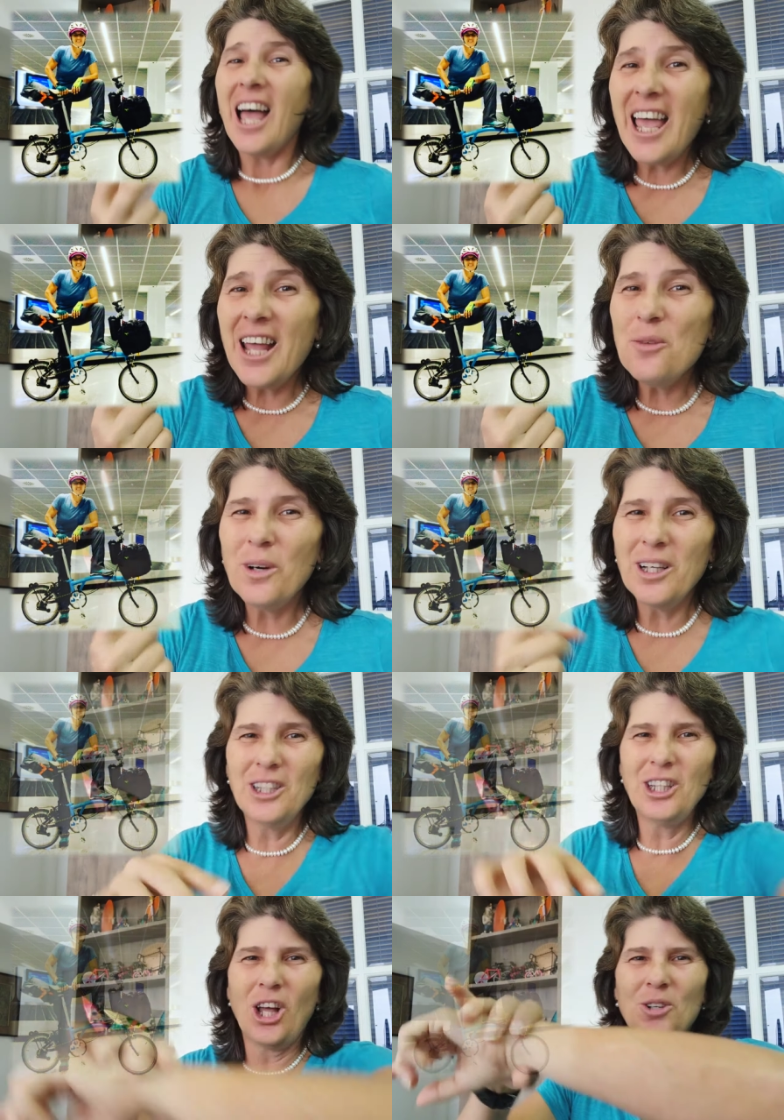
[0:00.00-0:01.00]
and
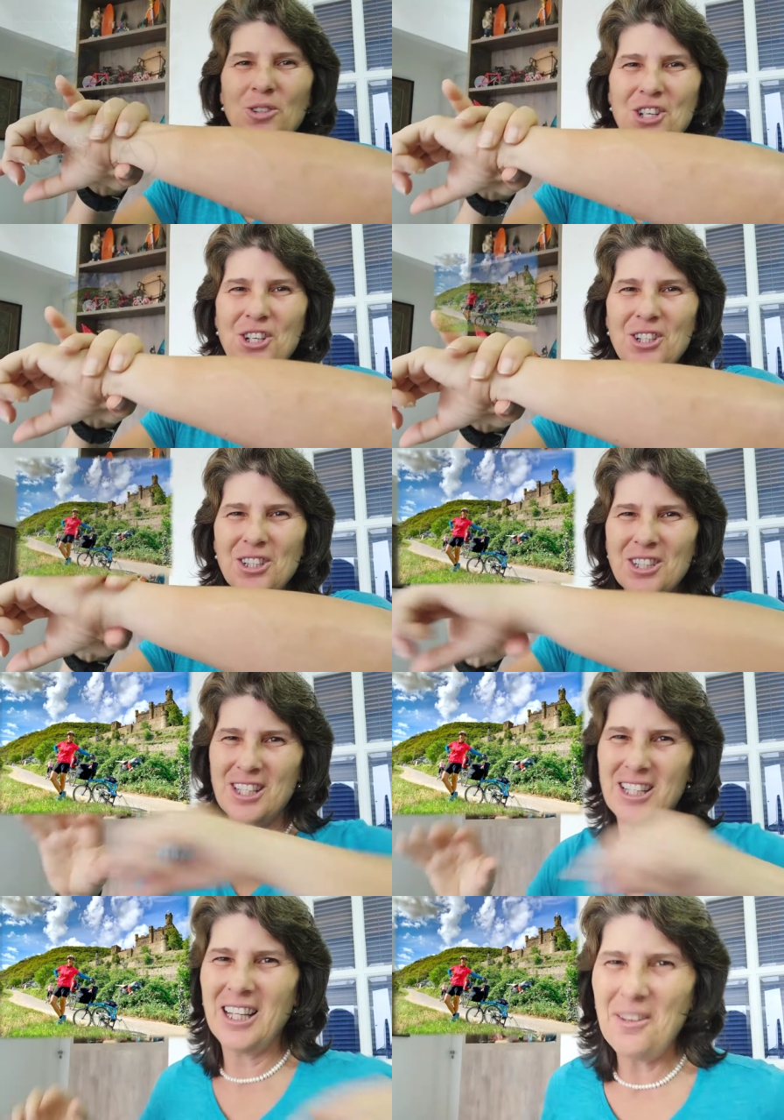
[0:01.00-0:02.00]
one long
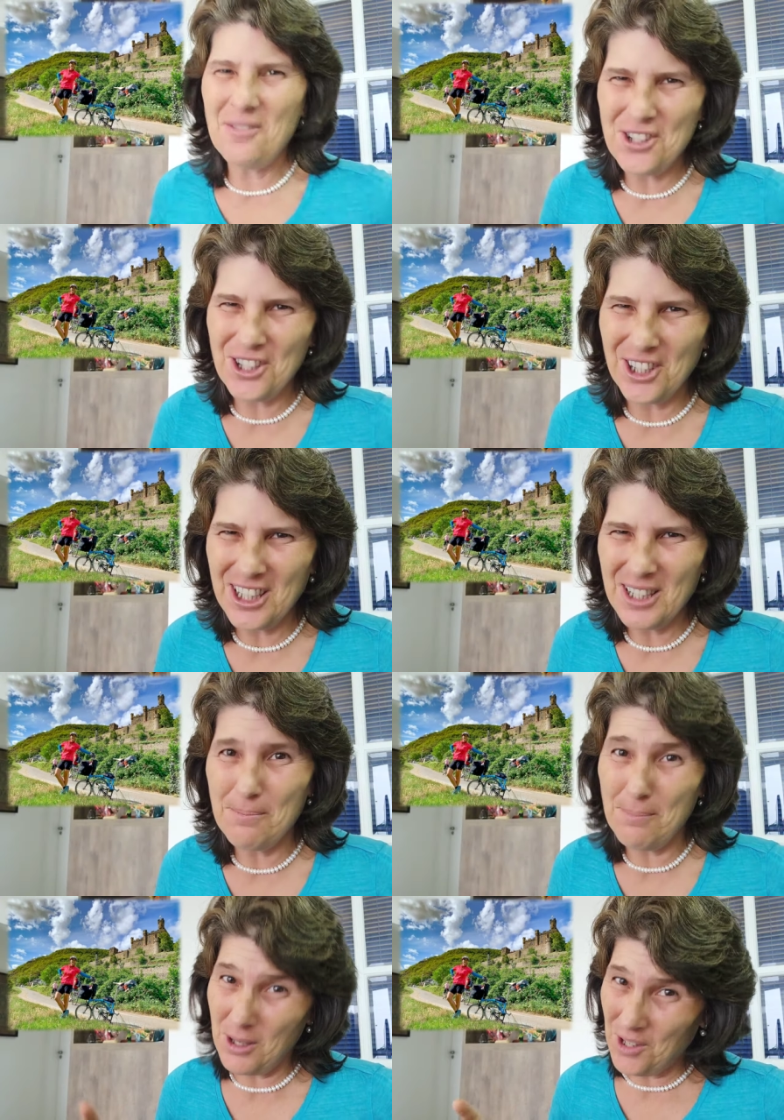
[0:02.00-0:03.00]
sleeve shirt.
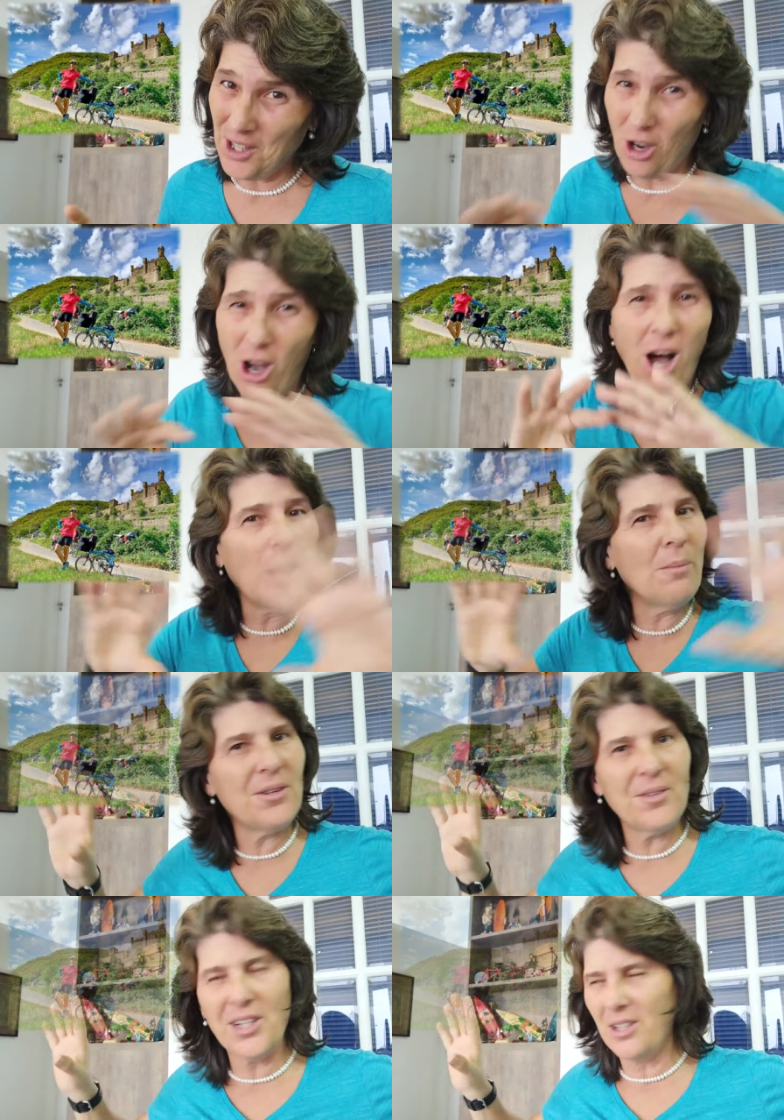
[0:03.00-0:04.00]
Merino, oh, all
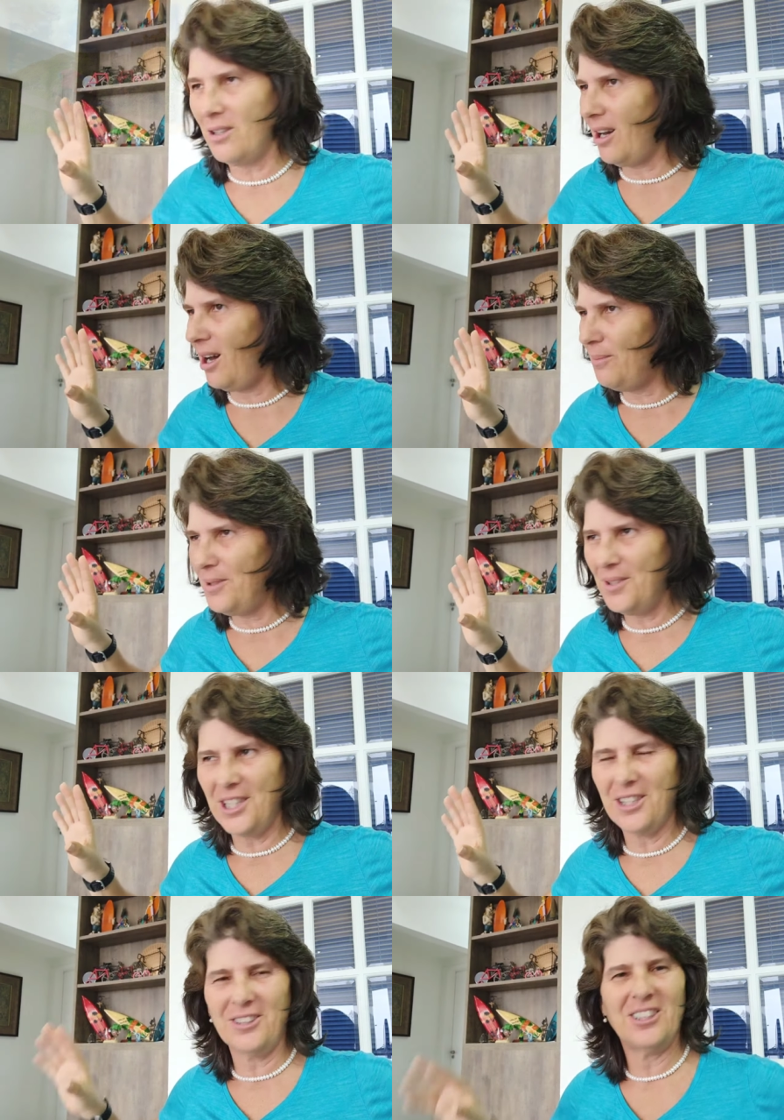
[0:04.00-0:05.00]
merino, oh, all
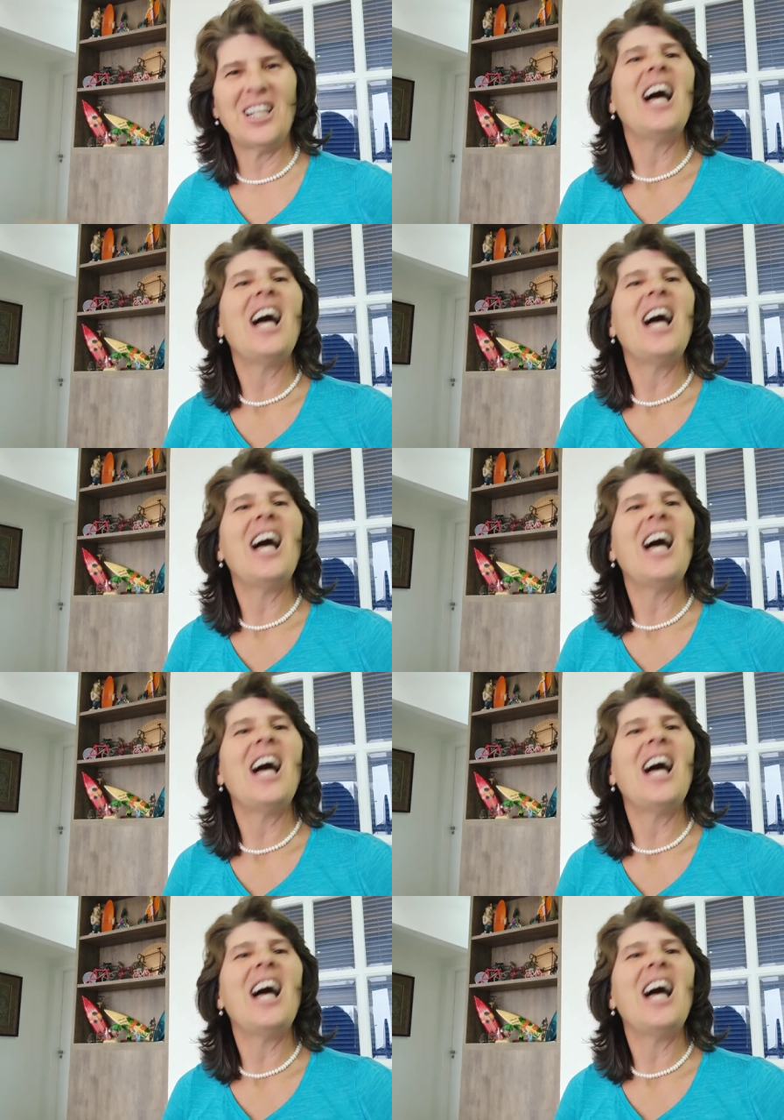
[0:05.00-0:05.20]
merino.